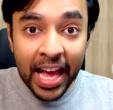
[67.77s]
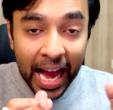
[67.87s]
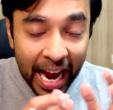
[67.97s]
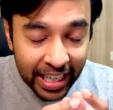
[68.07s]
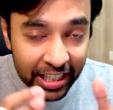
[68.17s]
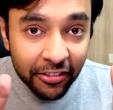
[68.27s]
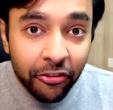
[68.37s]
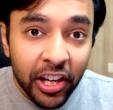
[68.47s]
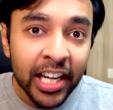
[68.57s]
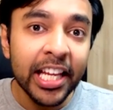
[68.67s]
And
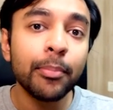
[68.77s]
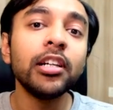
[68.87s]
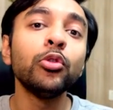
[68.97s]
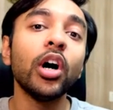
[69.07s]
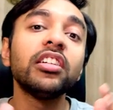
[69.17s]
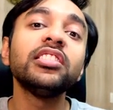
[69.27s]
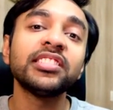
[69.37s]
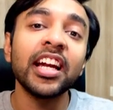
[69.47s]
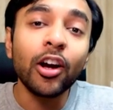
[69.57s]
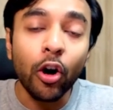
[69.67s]
we are able to
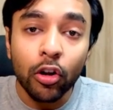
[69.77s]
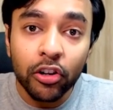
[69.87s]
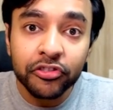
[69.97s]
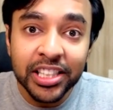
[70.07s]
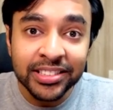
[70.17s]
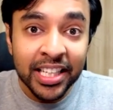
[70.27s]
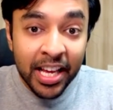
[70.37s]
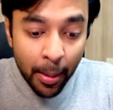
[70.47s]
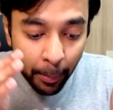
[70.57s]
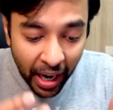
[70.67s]
understand all of this
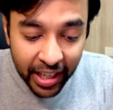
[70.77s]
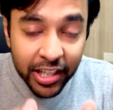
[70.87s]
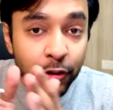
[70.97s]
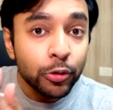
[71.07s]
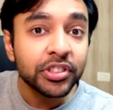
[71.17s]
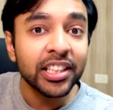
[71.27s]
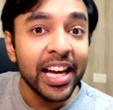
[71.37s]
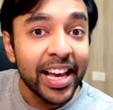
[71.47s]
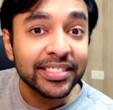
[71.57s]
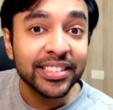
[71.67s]
by using
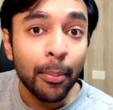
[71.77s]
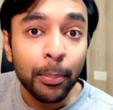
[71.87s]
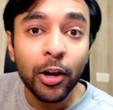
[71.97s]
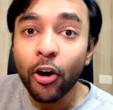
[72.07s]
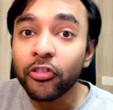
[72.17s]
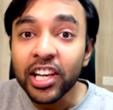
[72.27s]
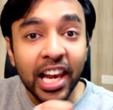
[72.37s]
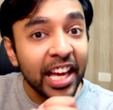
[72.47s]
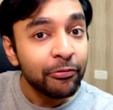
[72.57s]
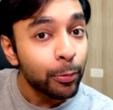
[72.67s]
the example of a
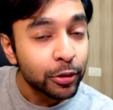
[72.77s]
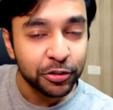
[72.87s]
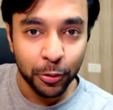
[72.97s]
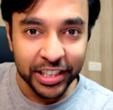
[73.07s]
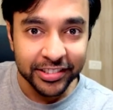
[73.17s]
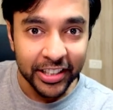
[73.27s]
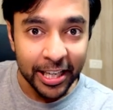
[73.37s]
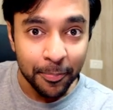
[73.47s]
live bookstore as well.